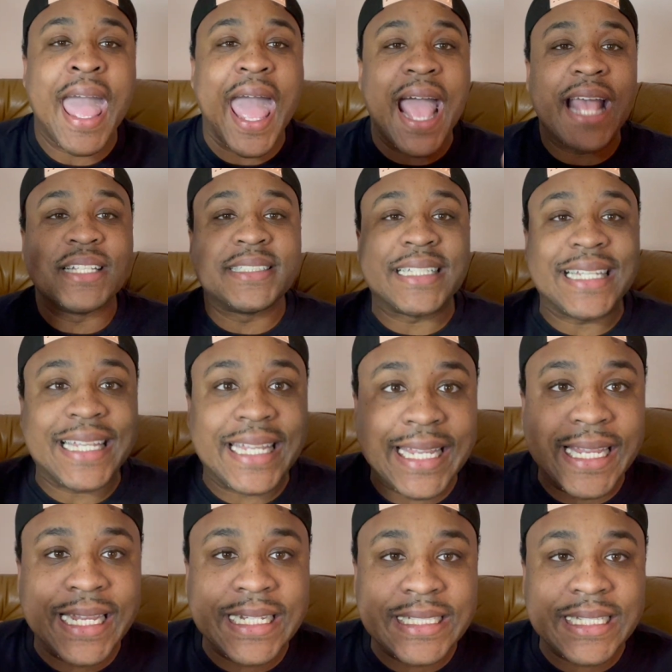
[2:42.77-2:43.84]
as
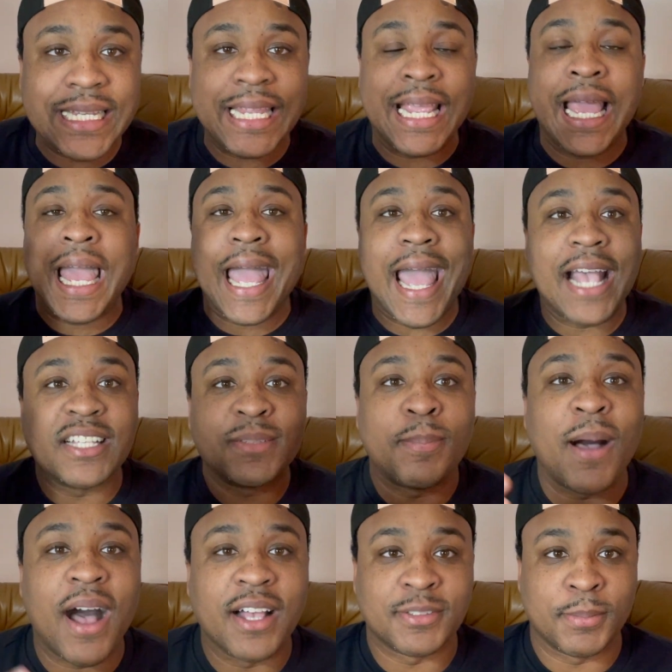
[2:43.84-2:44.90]
easy as
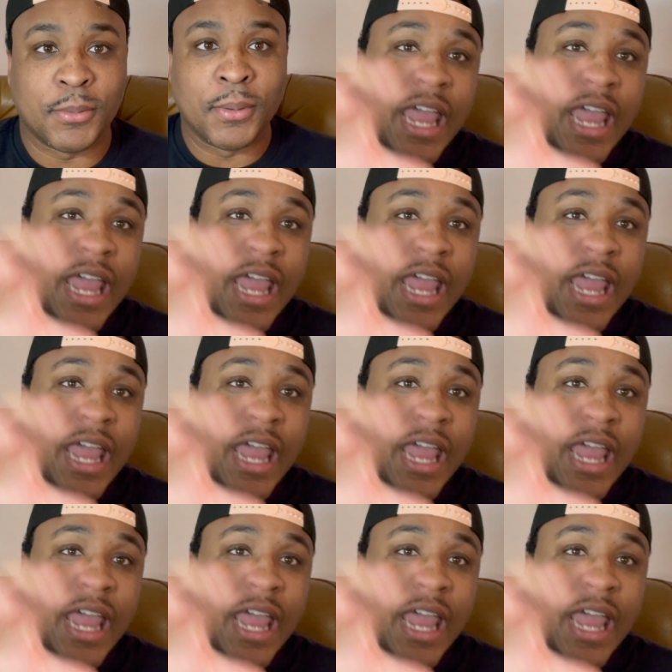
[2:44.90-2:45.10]
possible.